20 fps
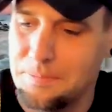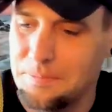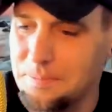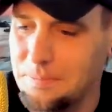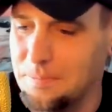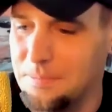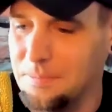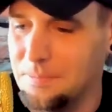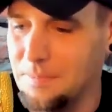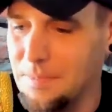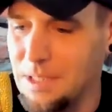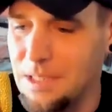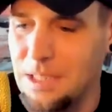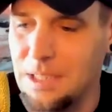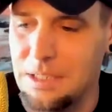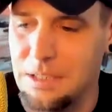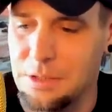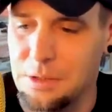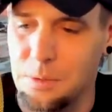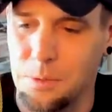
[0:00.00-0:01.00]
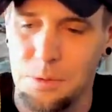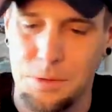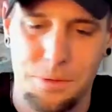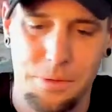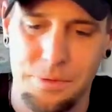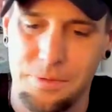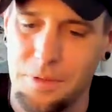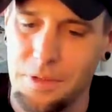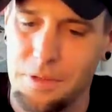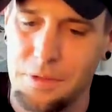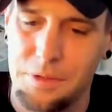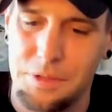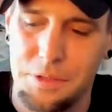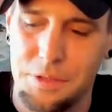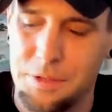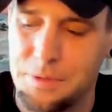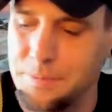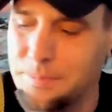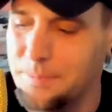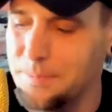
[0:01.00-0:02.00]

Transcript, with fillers: Hmm. King of Swords reversed.